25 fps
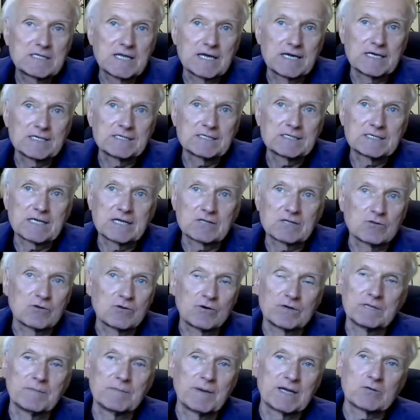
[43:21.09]
days I don't
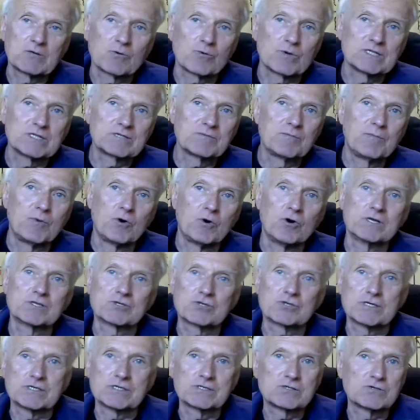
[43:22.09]
know anybody who reads
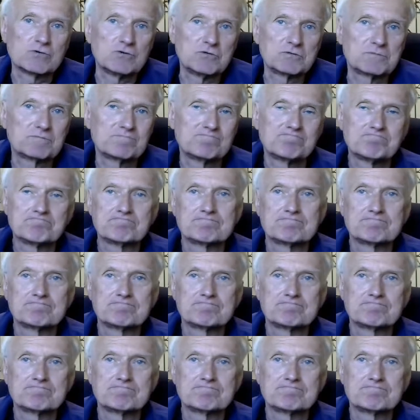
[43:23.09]
poetry, so